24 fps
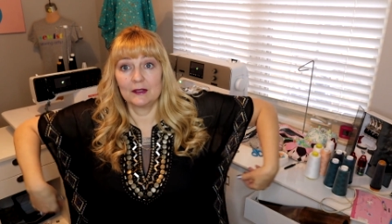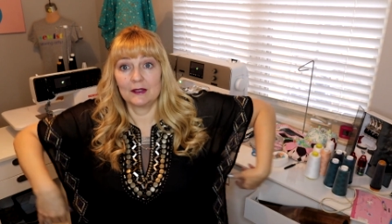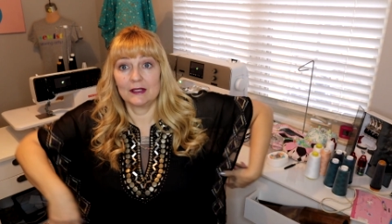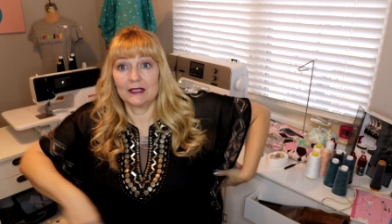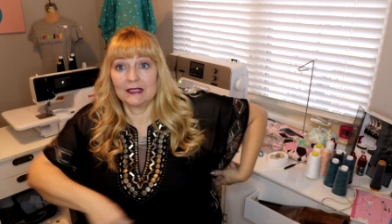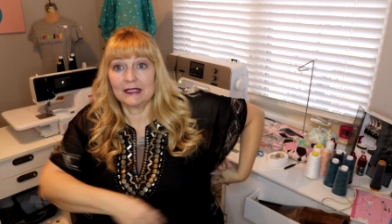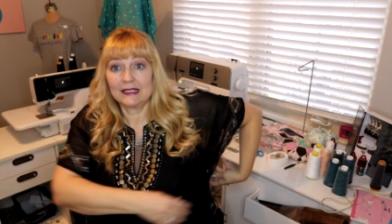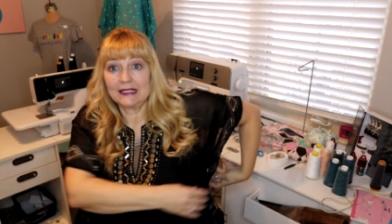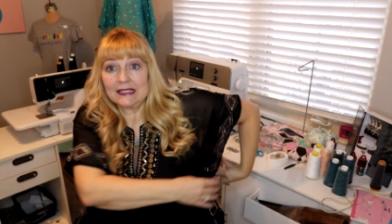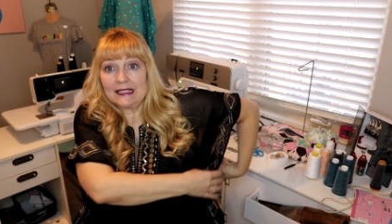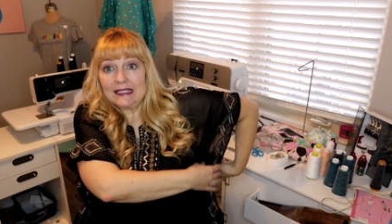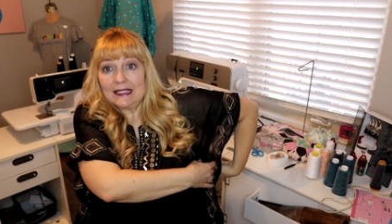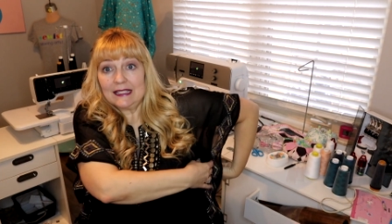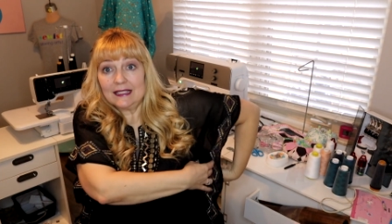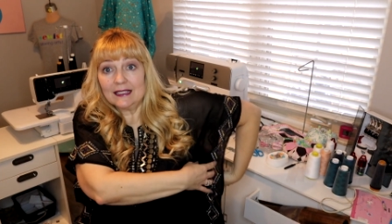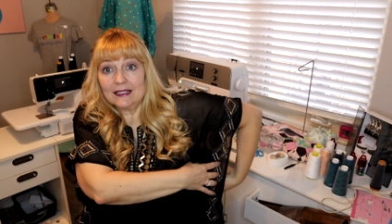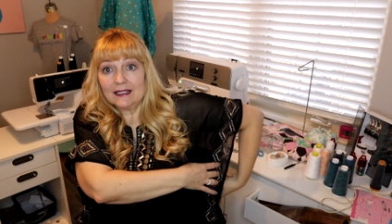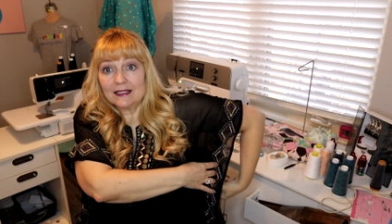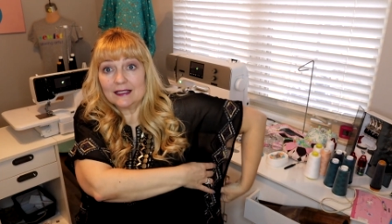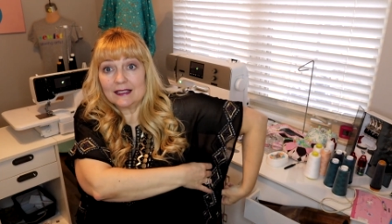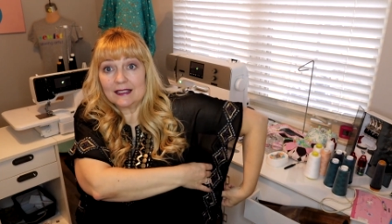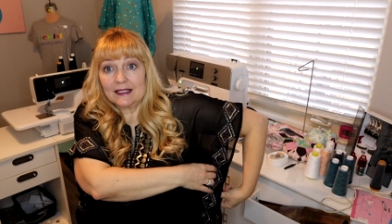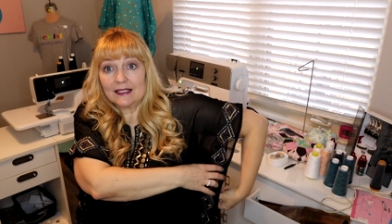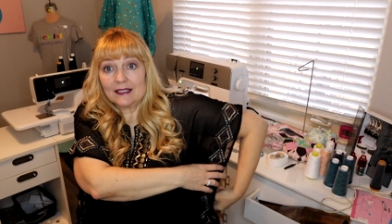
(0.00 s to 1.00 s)
You can
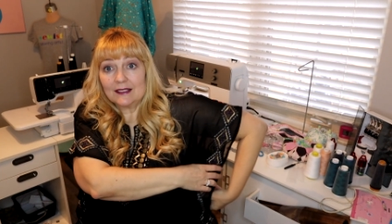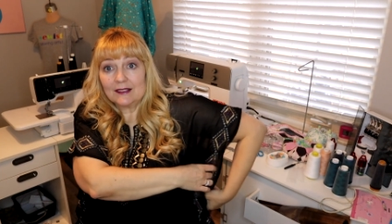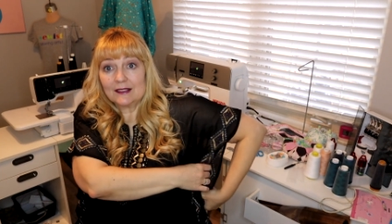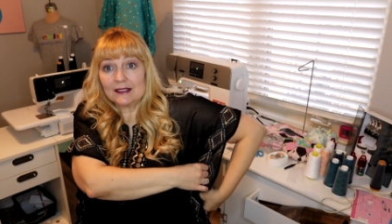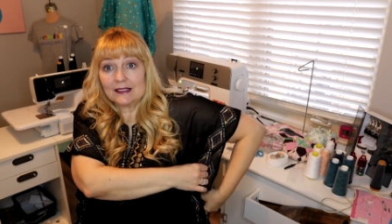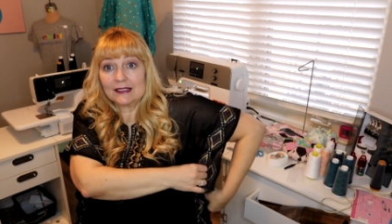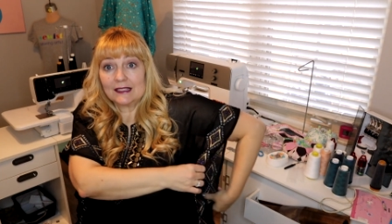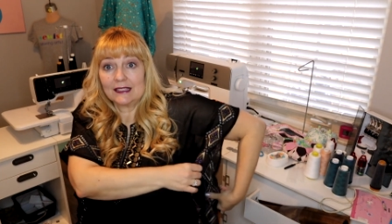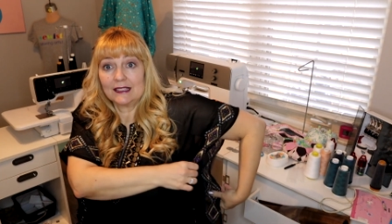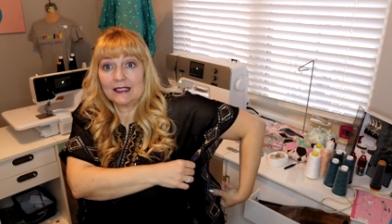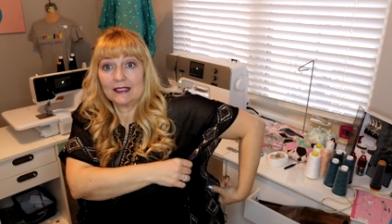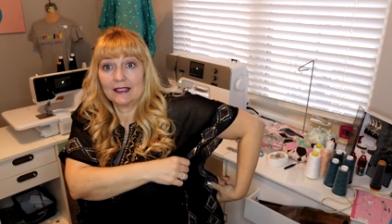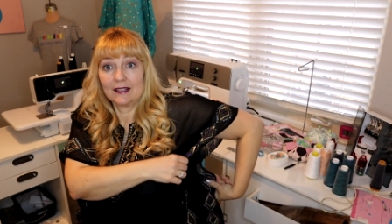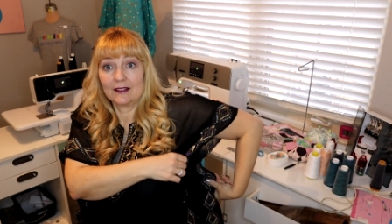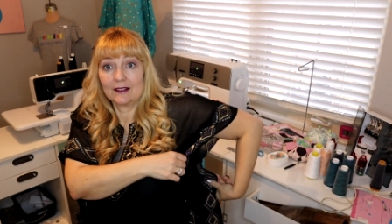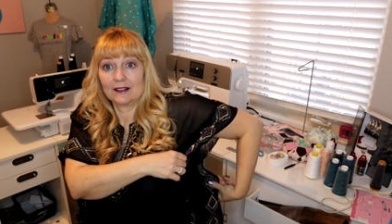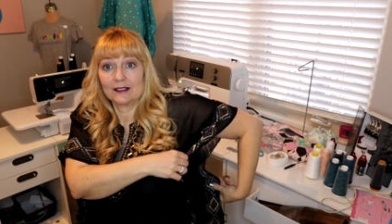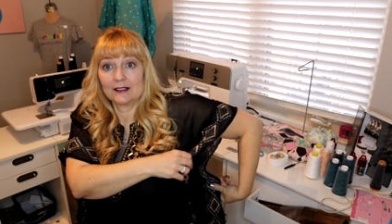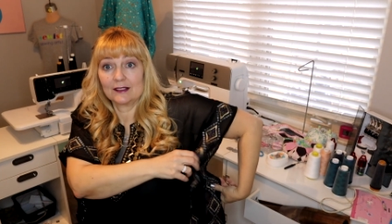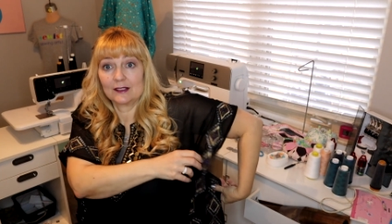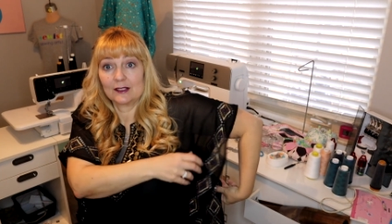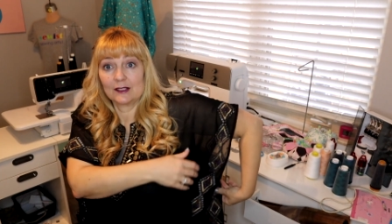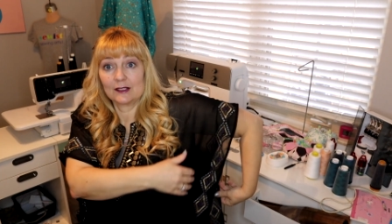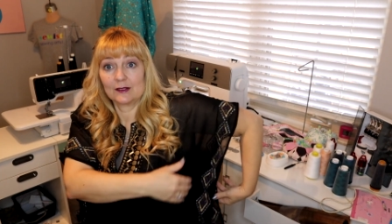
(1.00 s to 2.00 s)
see, can you see here?
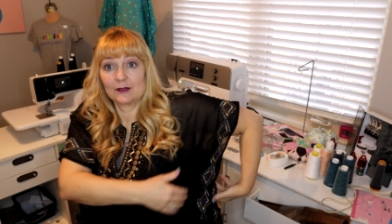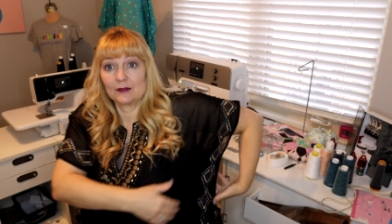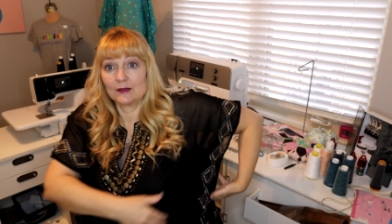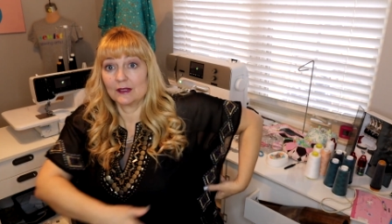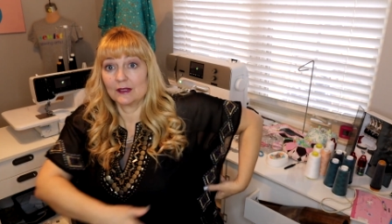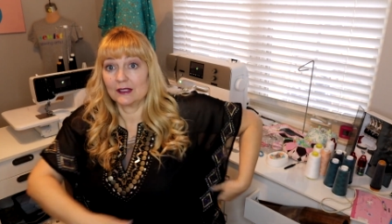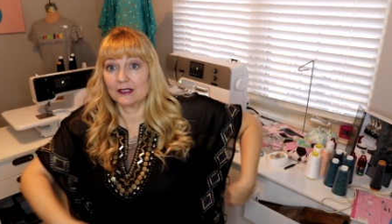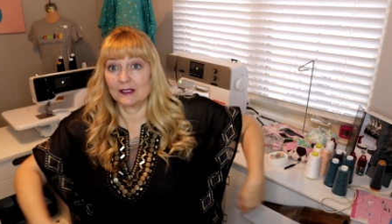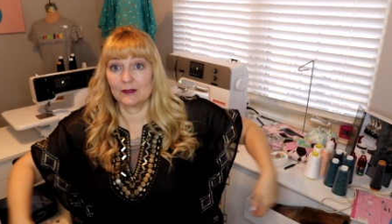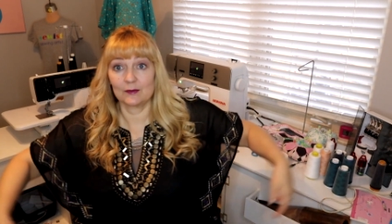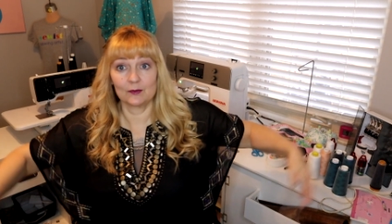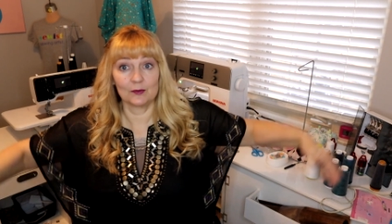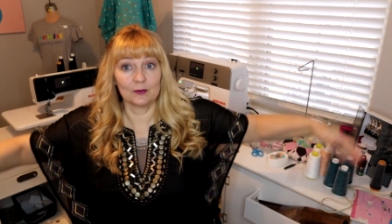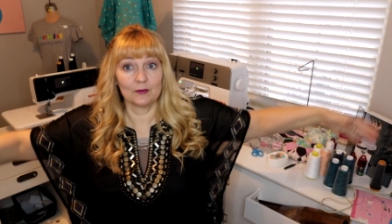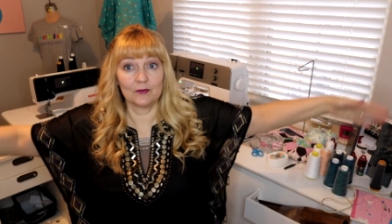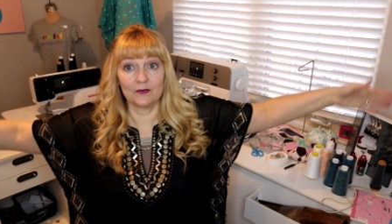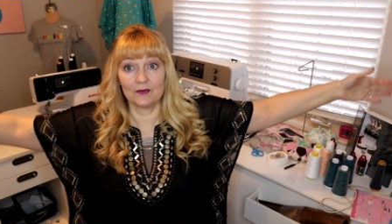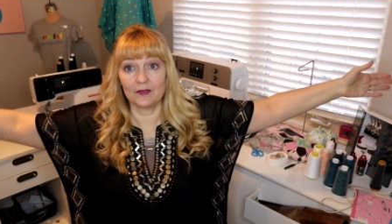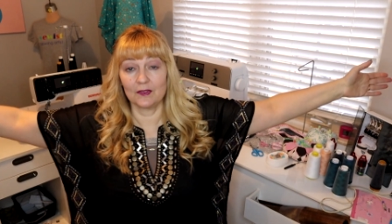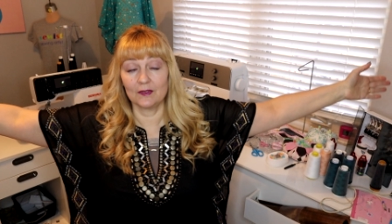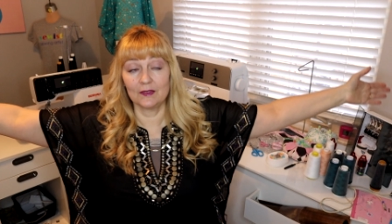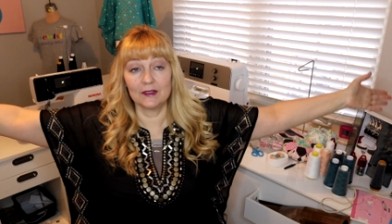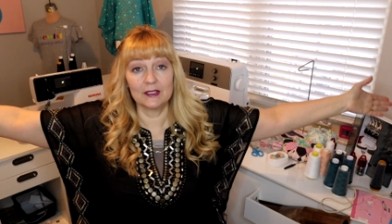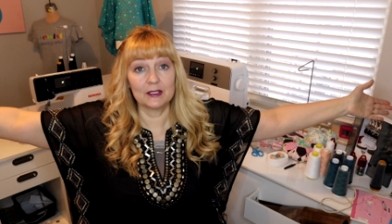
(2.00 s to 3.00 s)
It's just, it's
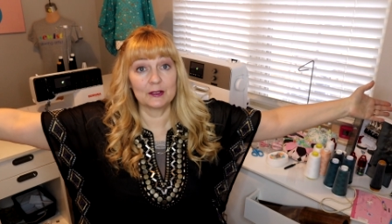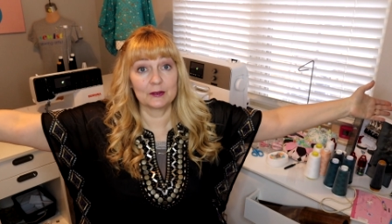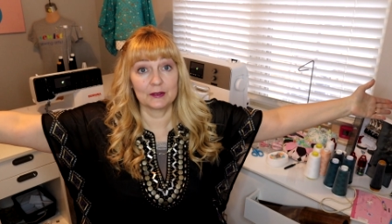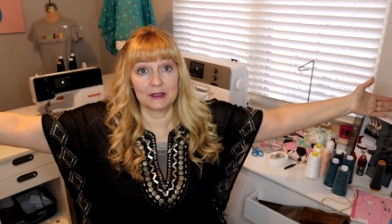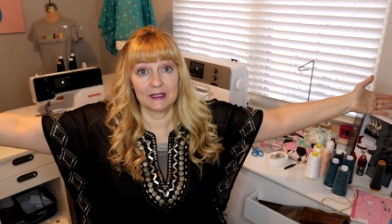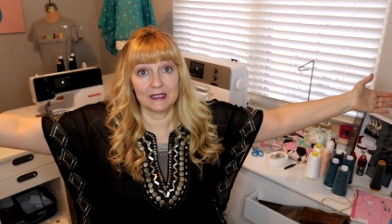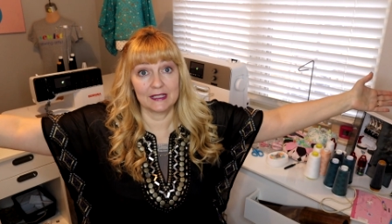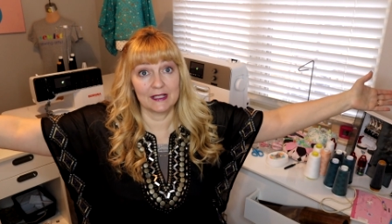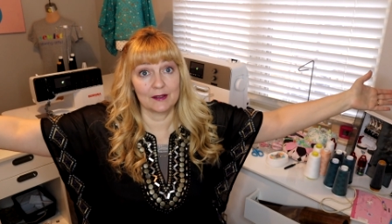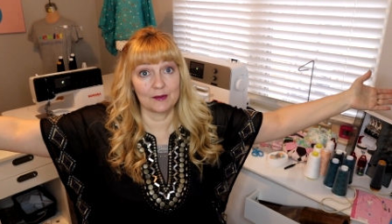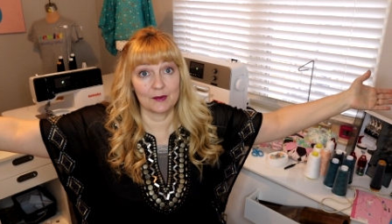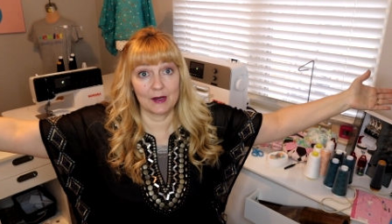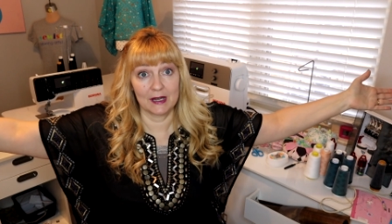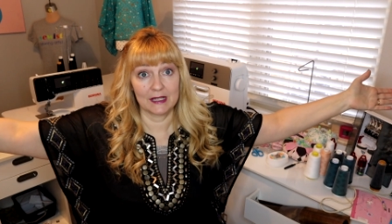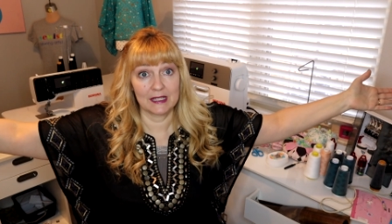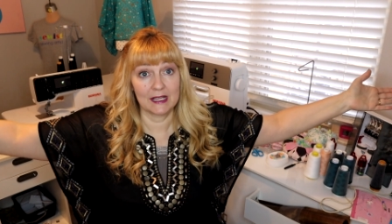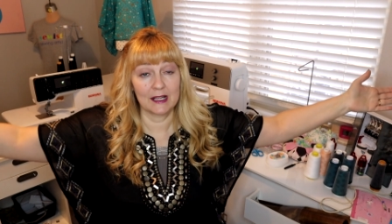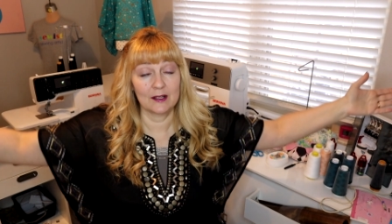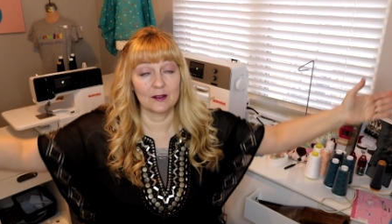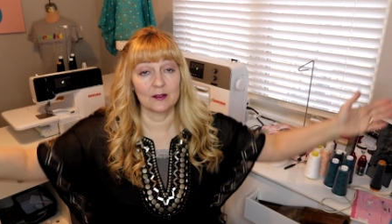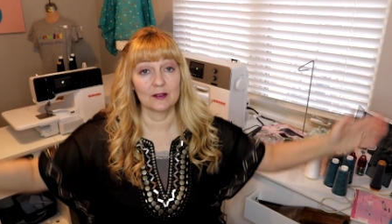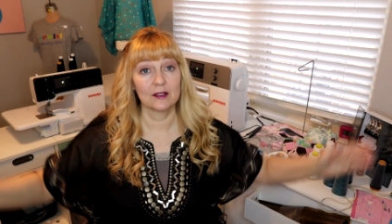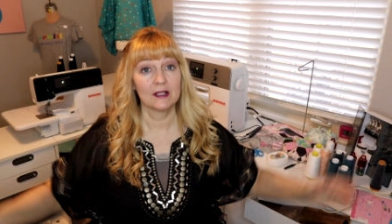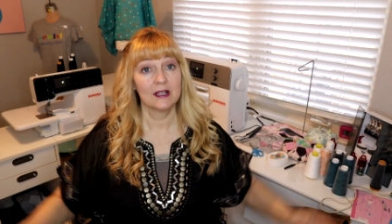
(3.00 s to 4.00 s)
literally a
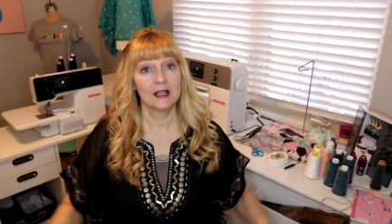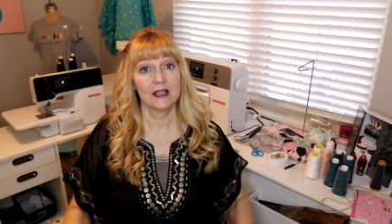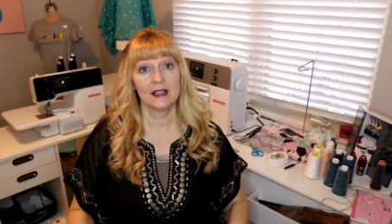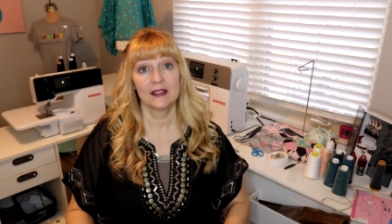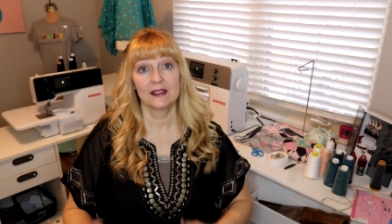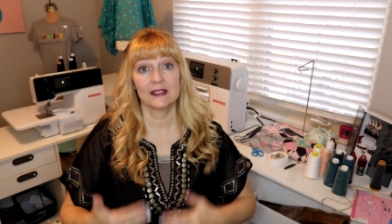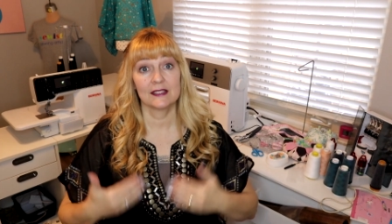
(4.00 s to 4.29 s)
rectangle.